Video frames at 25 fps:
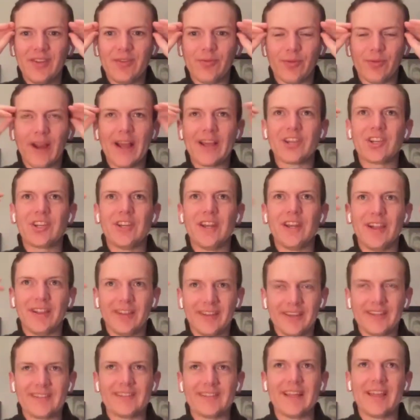
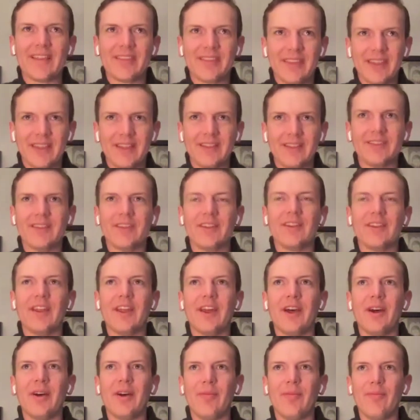rationality is that thing that.
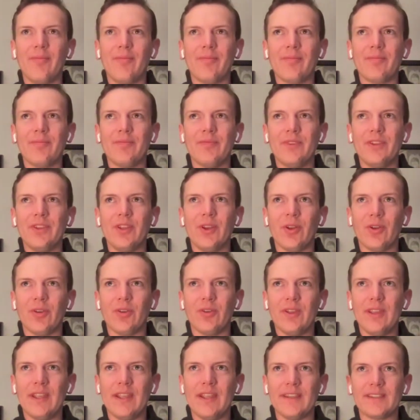Um, you
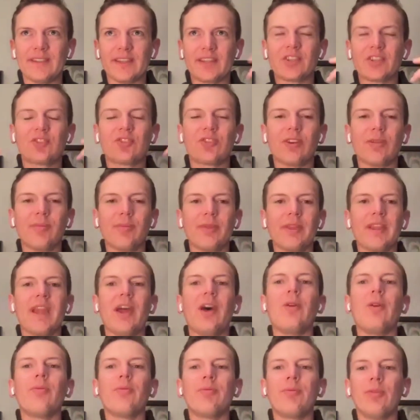know, is extremely
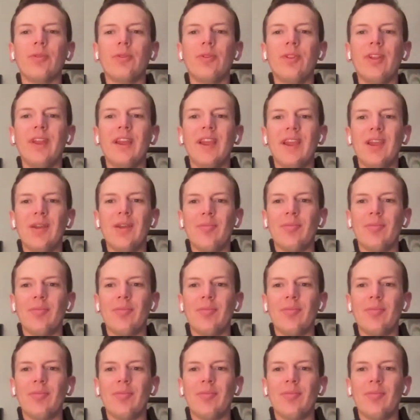helpful,